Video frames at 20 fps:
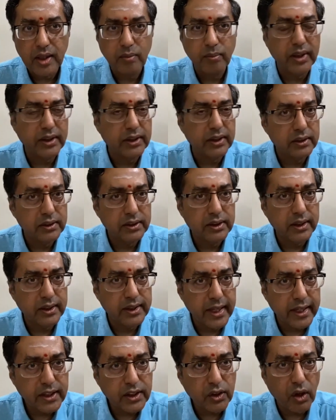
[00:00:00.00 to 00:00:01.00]
but the
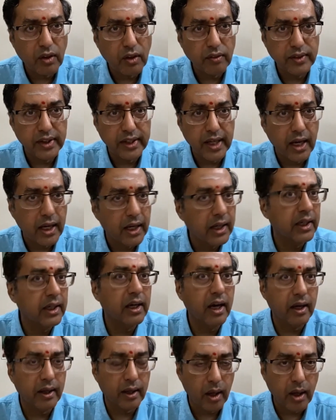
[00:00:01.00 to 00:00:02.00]
death of the
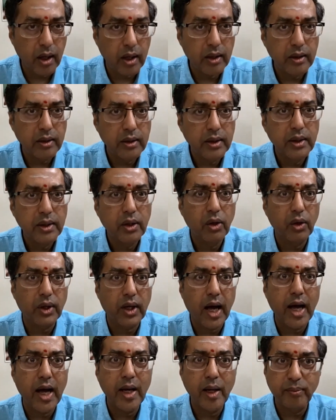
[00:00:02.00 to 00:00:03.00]
ahankara, or
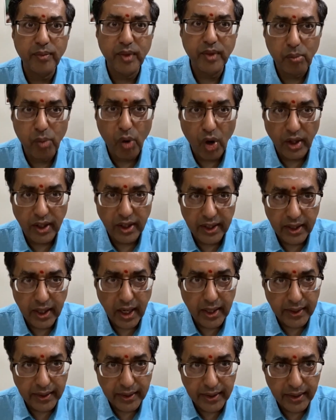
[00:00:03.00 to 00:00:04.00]
I am the body
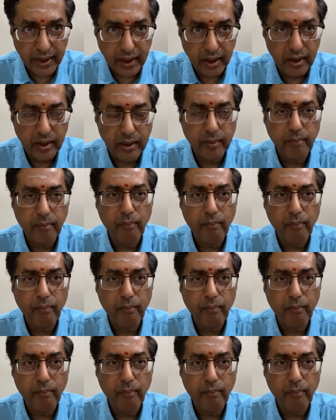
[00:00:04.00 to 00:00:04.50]
idea.